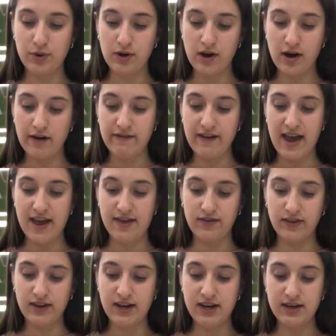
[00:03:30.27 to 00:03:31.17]
of
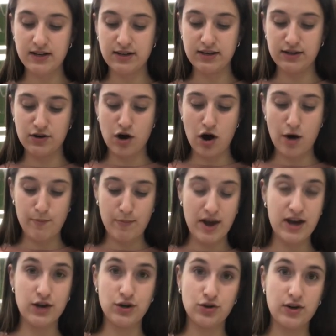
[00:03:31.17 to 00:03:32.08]
Henle does not
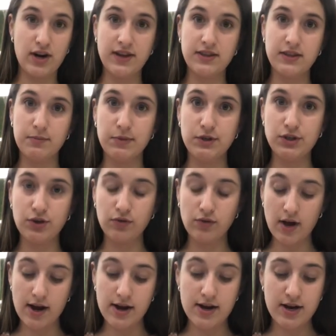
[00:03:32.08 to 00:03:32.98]
penetrate the medulla.